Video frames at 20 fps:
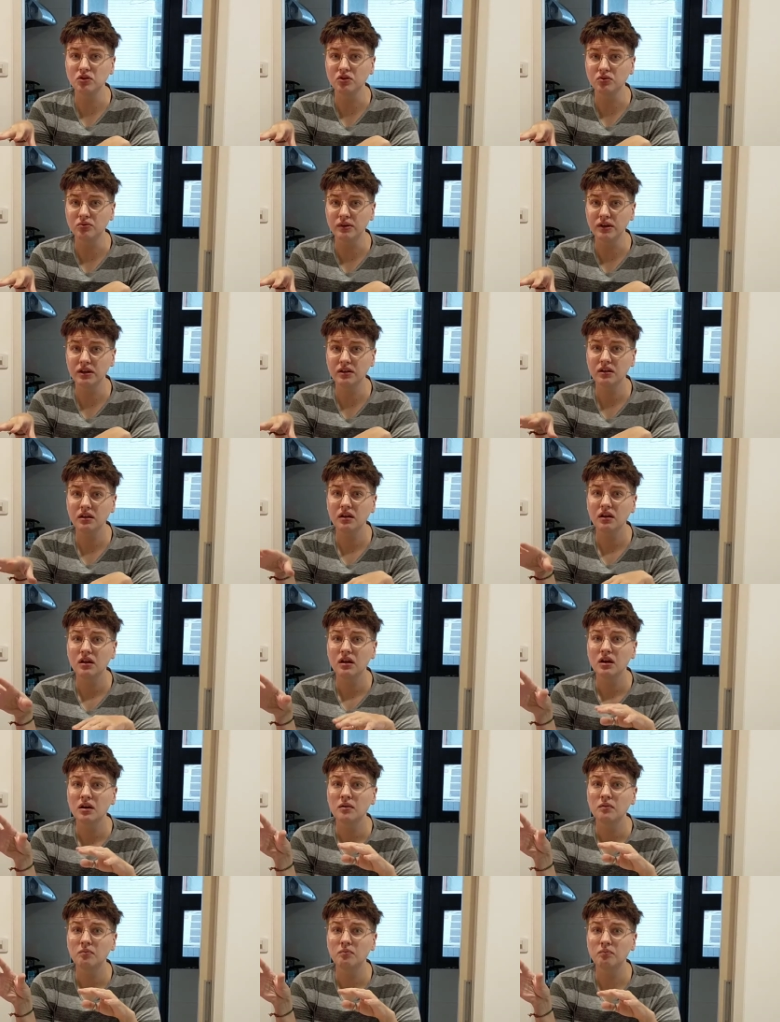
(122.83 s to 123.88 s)
doing,
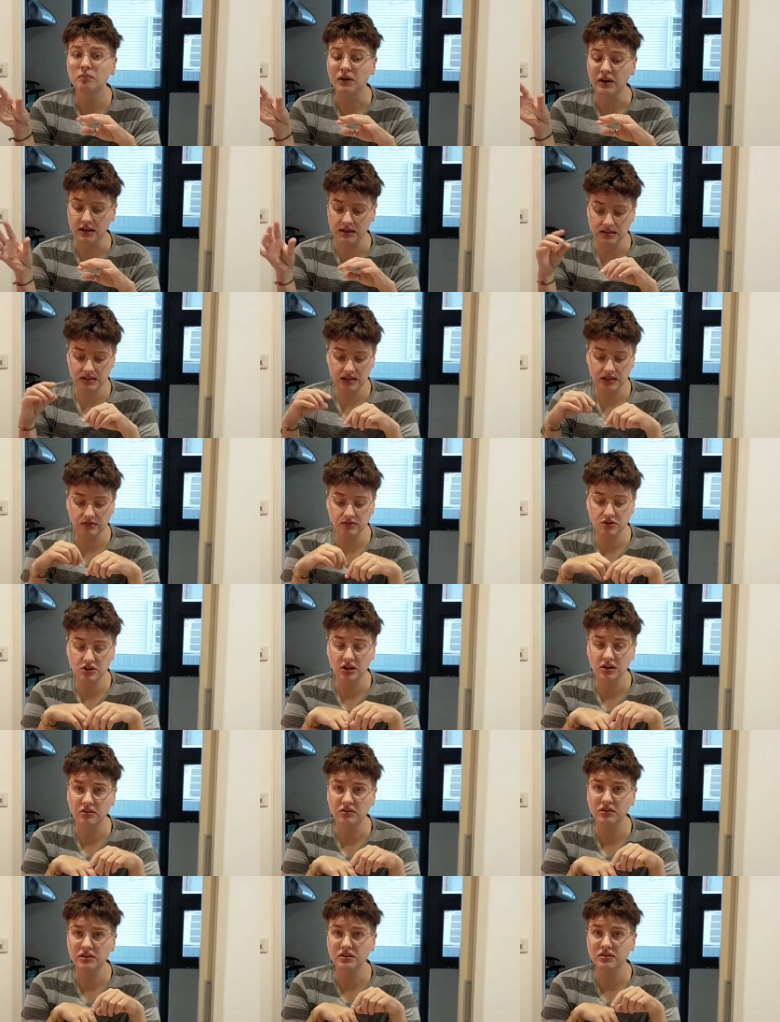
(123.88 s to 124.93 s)
but instead of
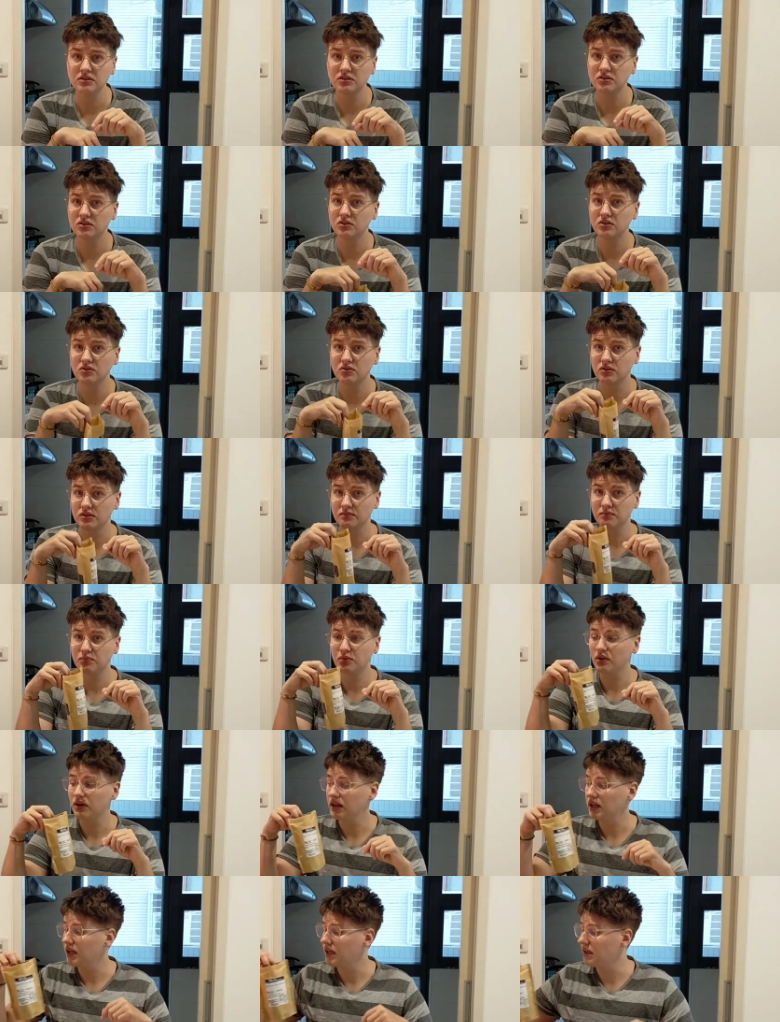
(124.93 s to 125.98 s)
chocolate, you can
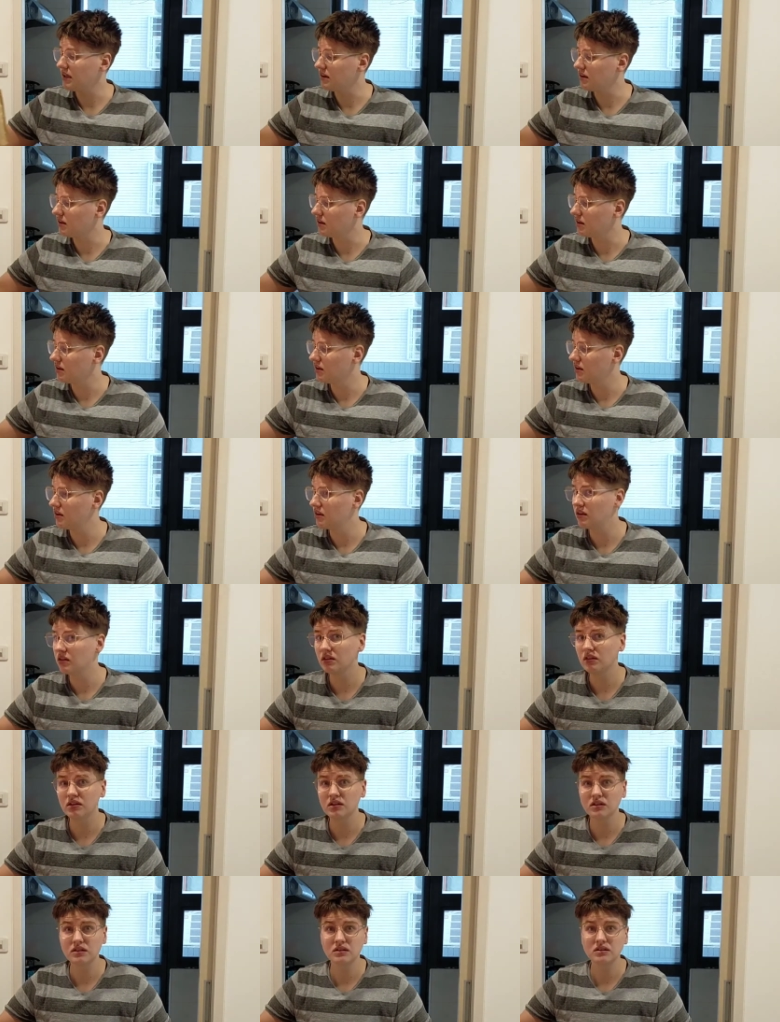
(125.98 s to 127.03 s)
put in
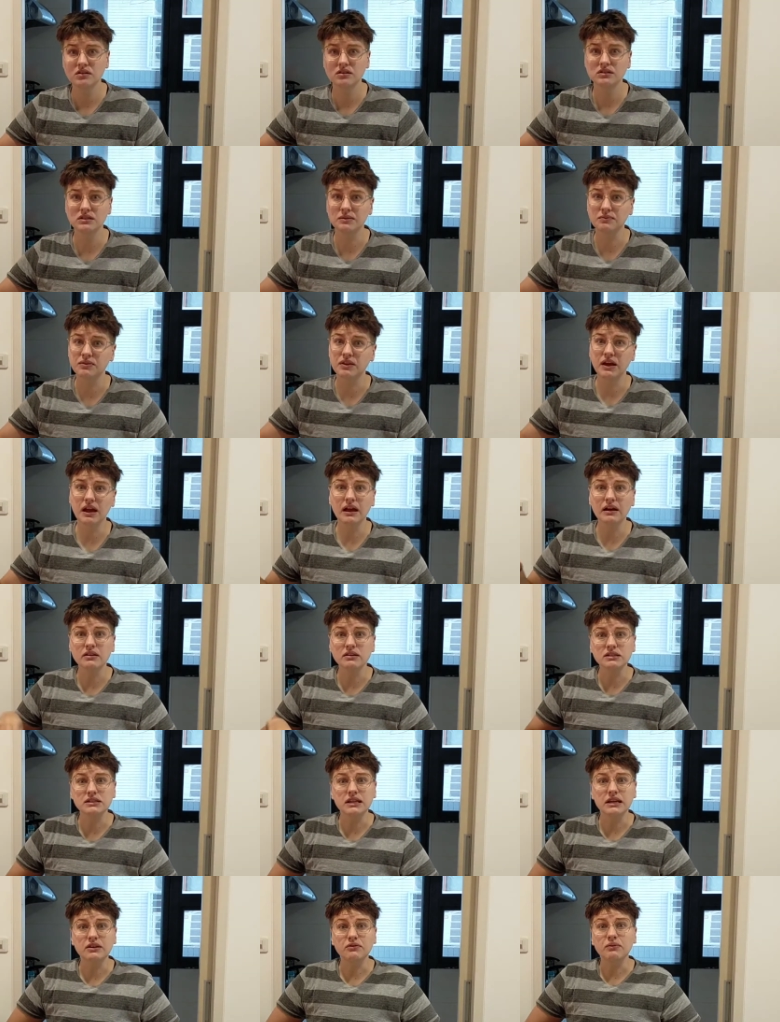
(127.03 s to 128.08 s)
something
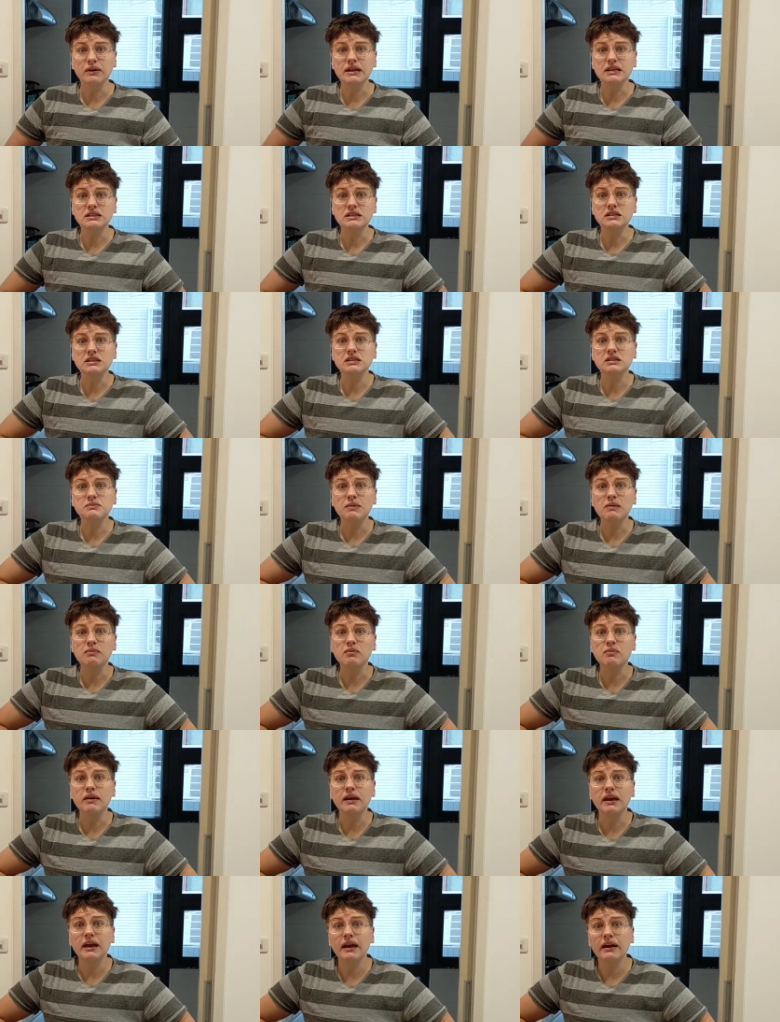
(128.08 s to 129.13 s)
else like raisins, maybe
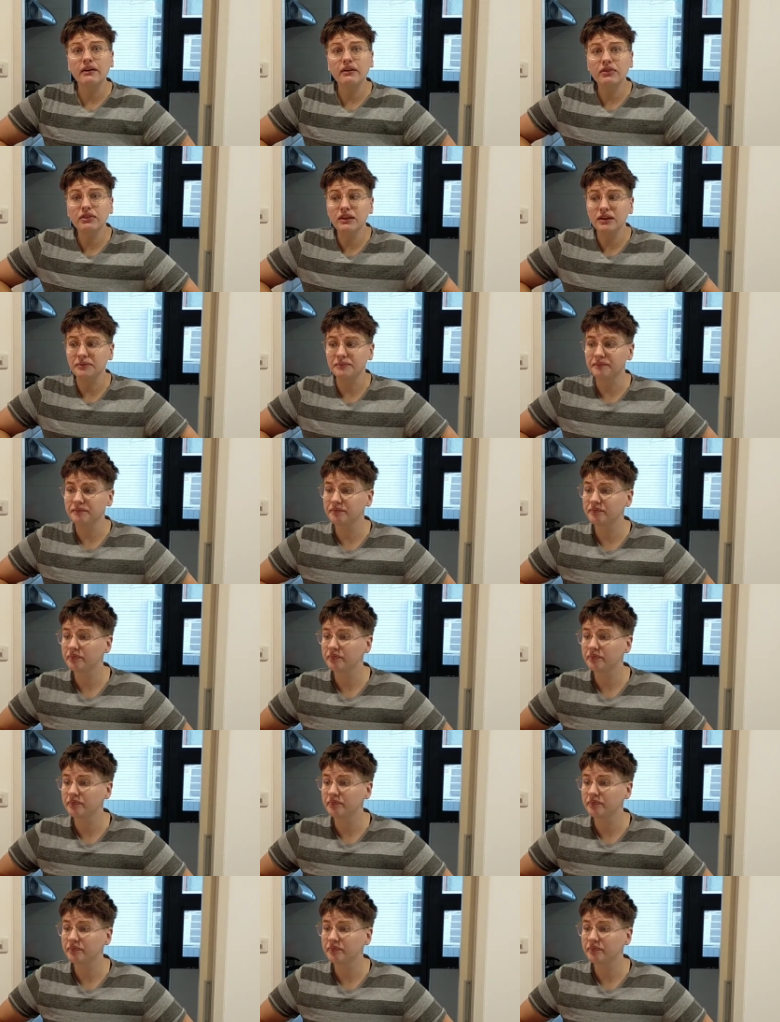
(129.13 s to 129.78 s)
make it healthy.